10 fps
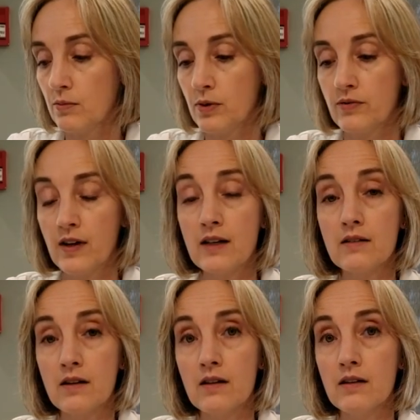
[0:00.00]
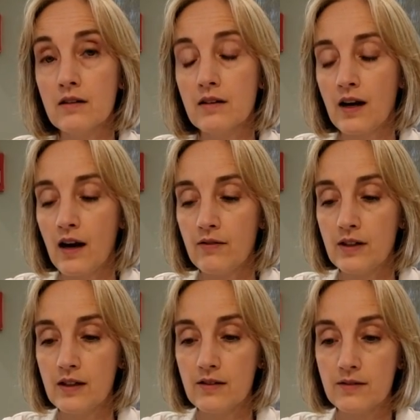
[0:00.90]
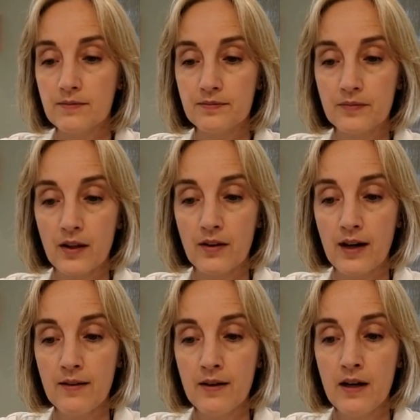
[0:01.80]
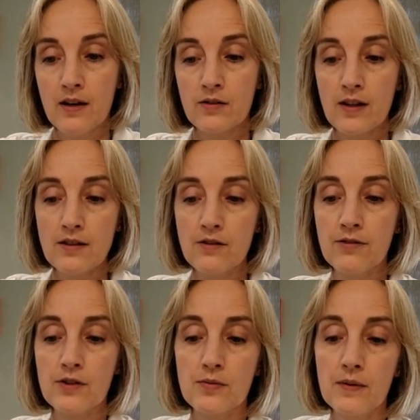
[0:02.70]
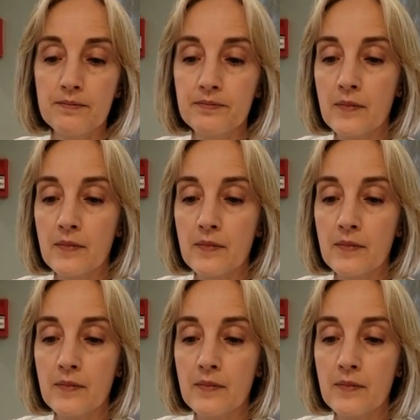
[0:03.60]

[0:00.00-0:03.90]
prevent cavities. Okay, so that's the first one.